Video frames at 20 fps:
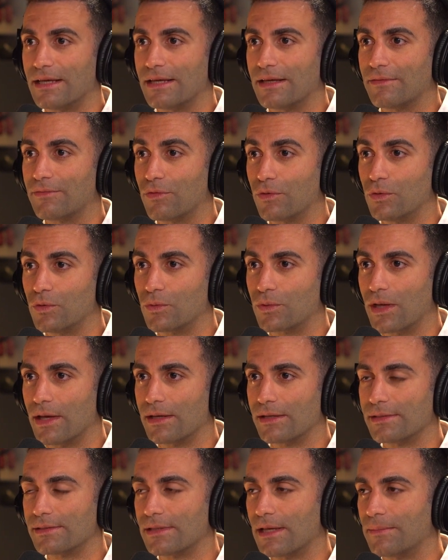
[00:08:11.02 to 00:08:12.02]
for you
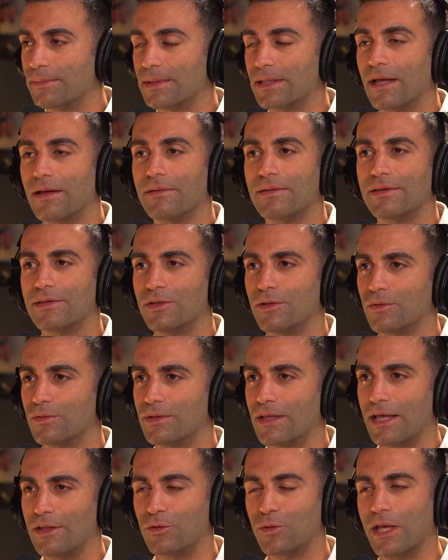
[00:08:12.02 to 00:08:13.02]
guys. I mean,
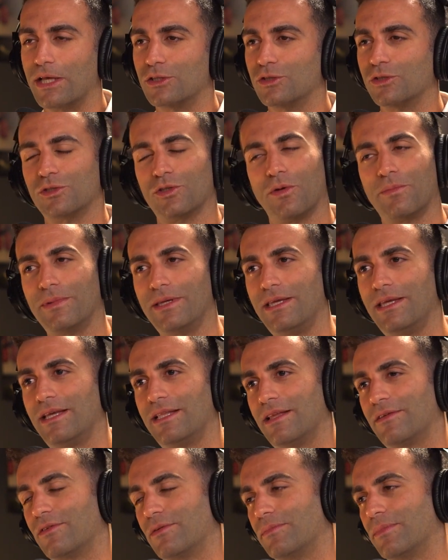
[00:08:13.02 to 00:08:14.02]
education's on me,
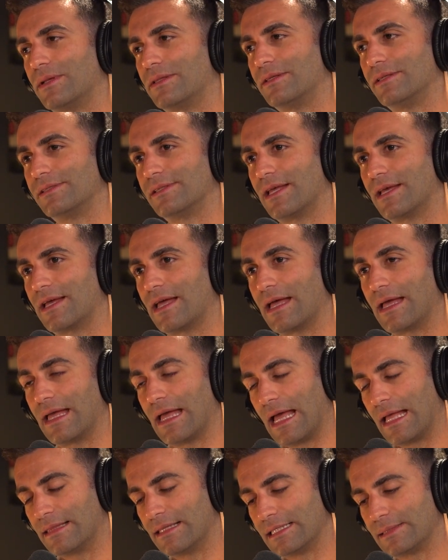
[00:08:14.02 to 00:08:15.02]
but he's like,
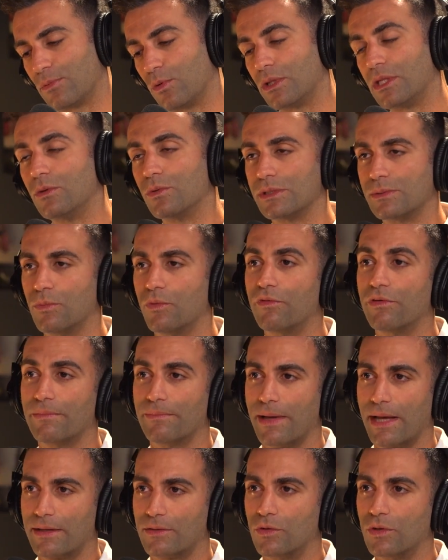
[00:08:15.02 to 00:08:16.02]
at this point, he was moving
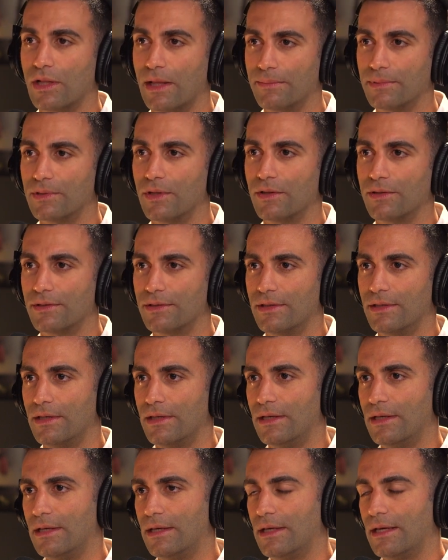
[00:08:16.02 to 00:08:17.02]
back to Lebanon,
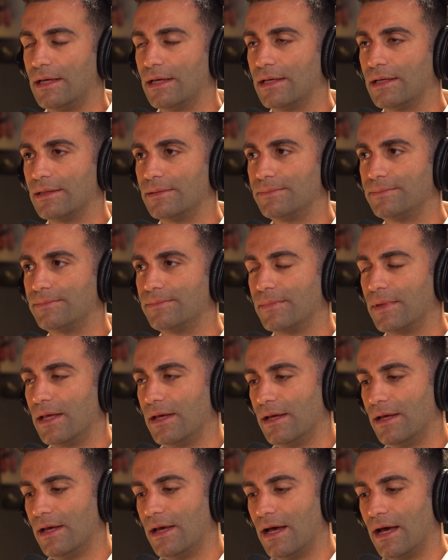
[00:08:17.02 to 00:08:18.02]
and
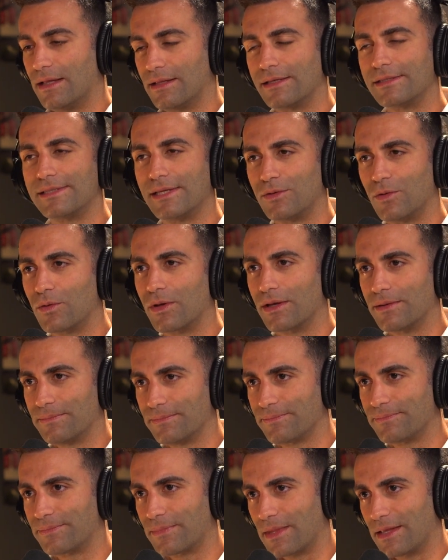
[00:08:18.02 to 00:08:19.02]
I said, okay,
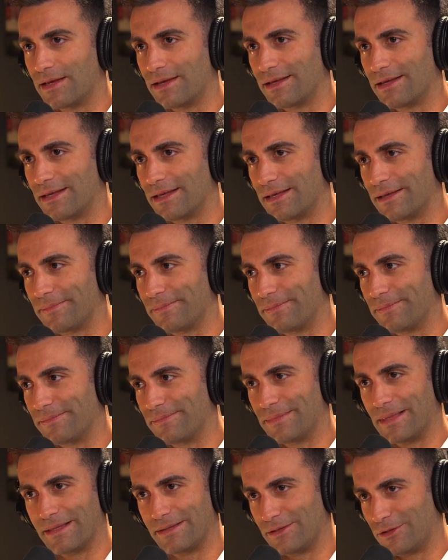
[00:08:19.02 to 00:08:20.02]

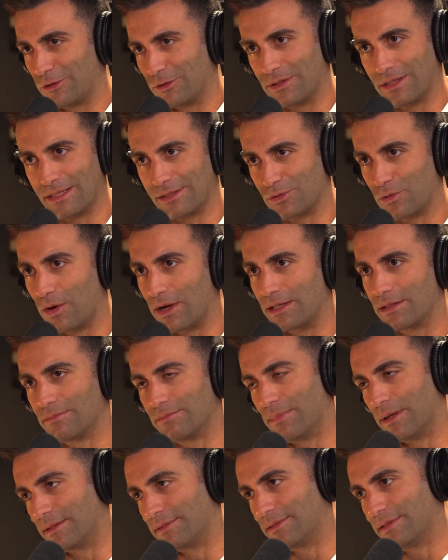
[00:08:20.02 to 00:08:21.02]
that's great,
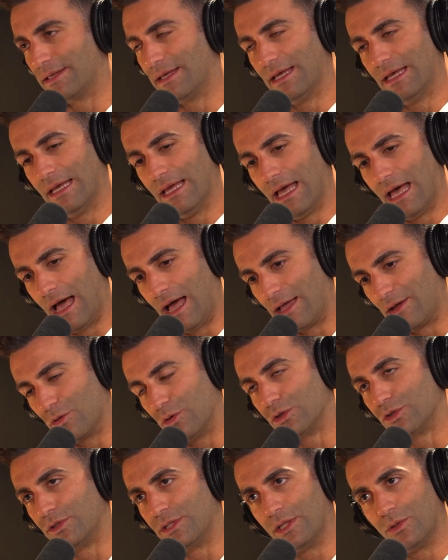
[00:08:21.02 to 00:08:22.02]
but I
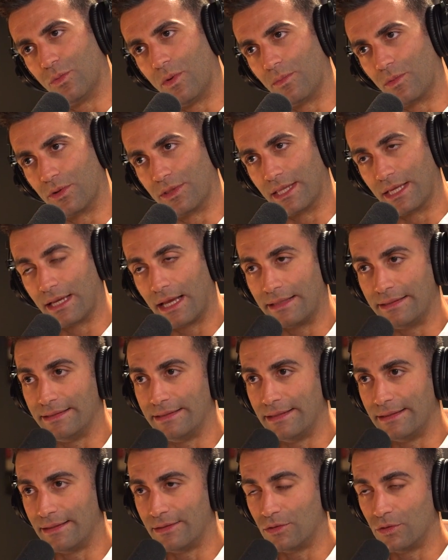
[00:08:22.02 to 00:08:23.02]
also need one more thing. I
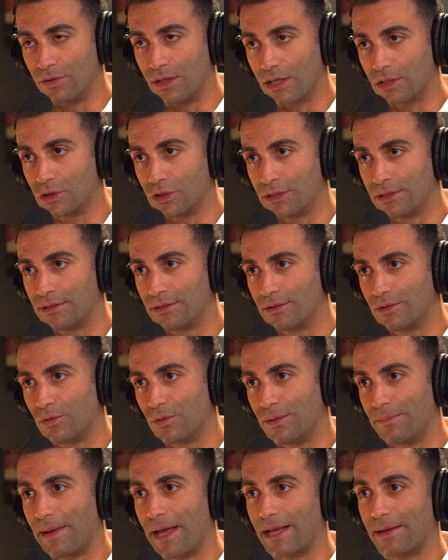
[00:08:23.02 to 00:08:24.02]
need an introduction to
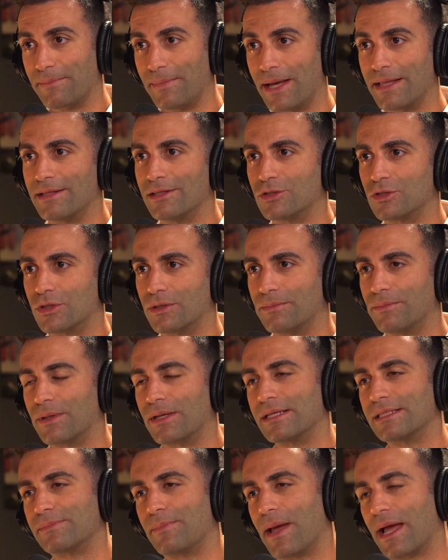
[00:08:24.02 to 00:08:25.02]
the bank manager,
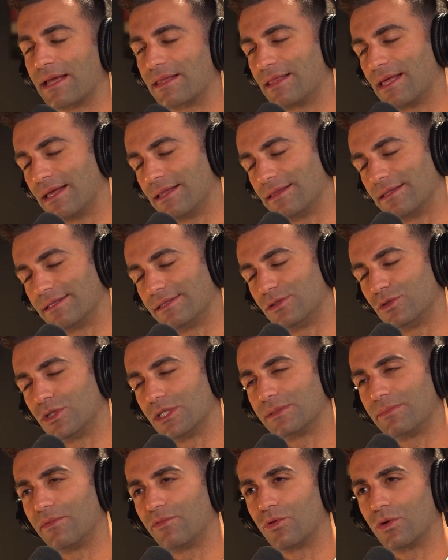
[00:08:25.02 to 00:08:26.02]
because back then, this is
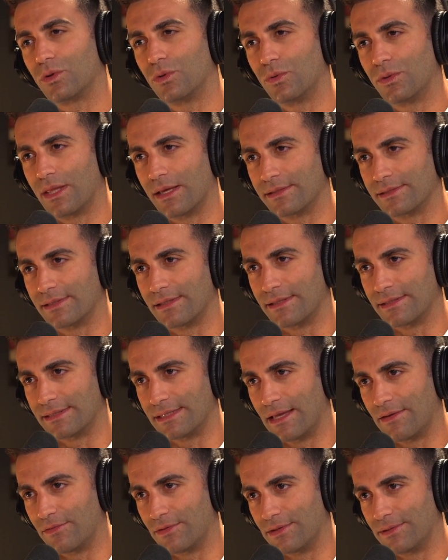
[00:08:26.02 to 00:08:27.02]
just before
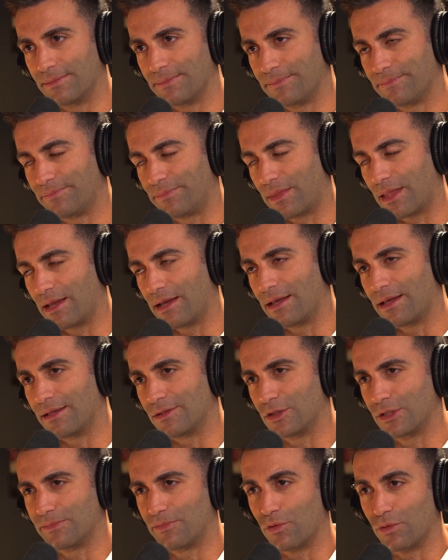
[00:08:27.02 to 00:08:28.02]
2007,
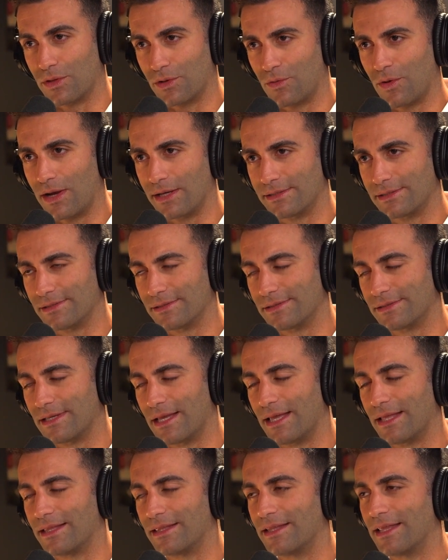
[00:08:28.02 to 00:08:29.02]
just before the crisis,
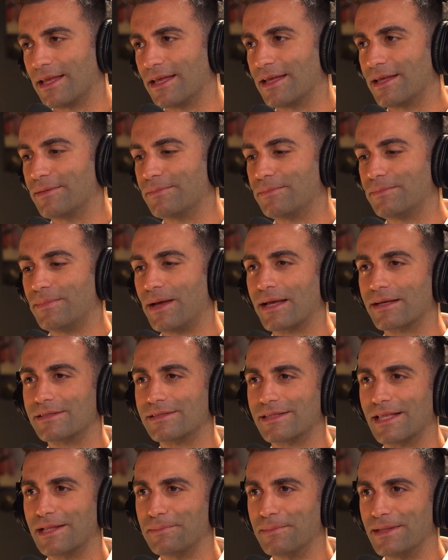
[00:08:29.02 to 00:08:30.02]
and banks
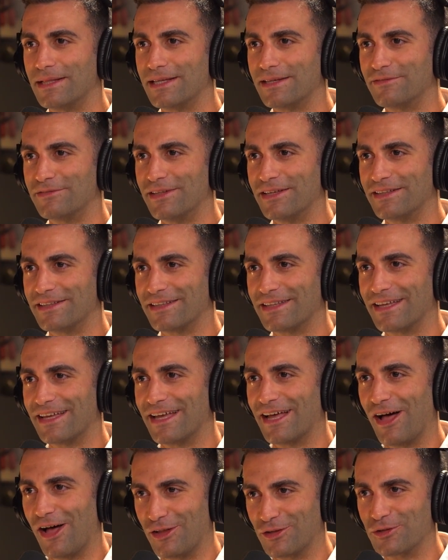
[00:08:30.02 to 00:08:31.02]
still believed in
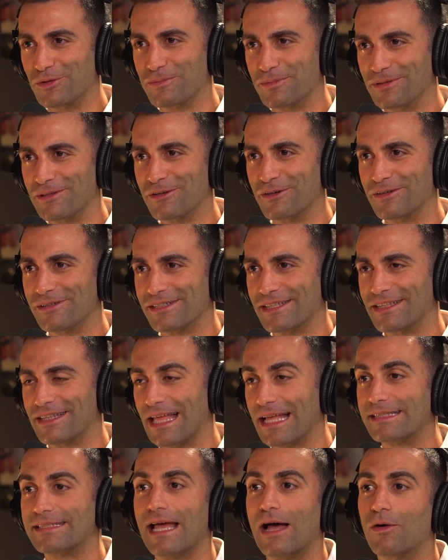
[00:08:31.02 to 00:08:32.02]
entrepreneurs, and
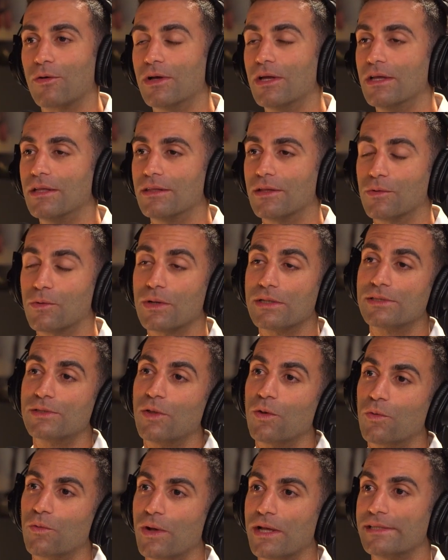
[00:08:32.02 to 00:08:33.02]
that's how there was
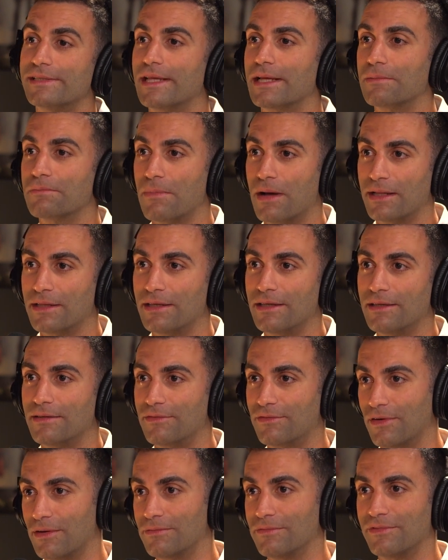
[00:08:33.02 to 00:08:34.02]
no raising money
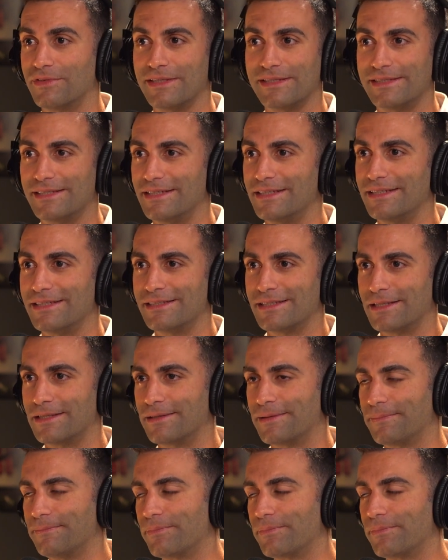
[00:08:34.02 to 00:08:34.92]
from VCs, and